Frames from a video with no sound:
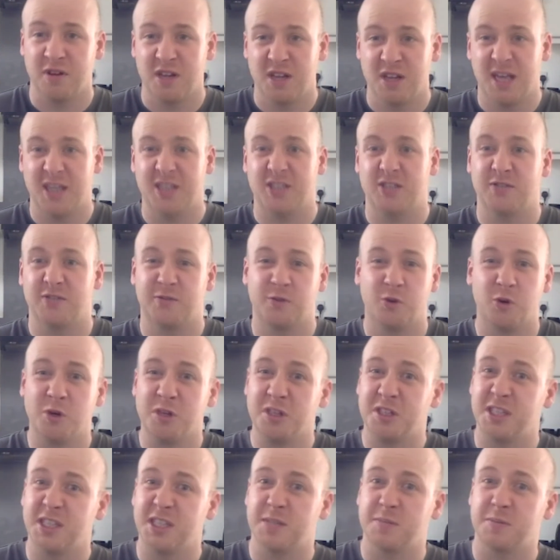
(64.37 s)
That's a
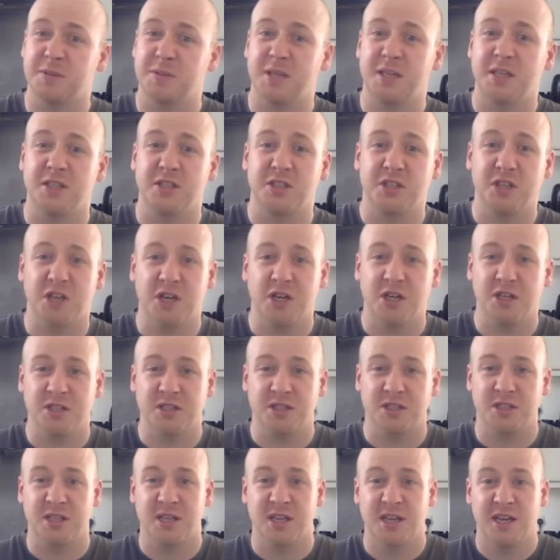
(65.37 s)
46%
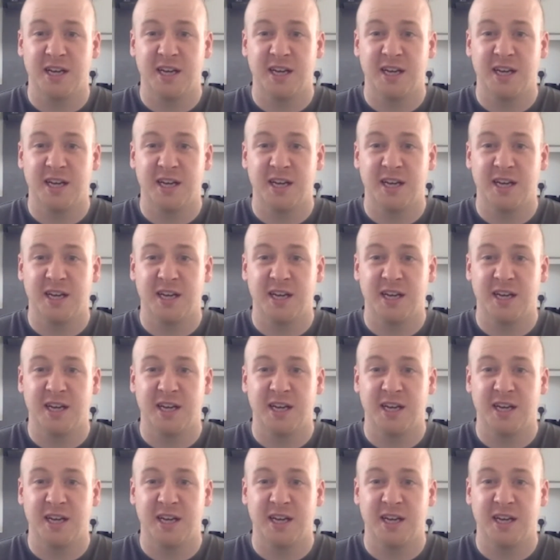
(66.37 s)
chance.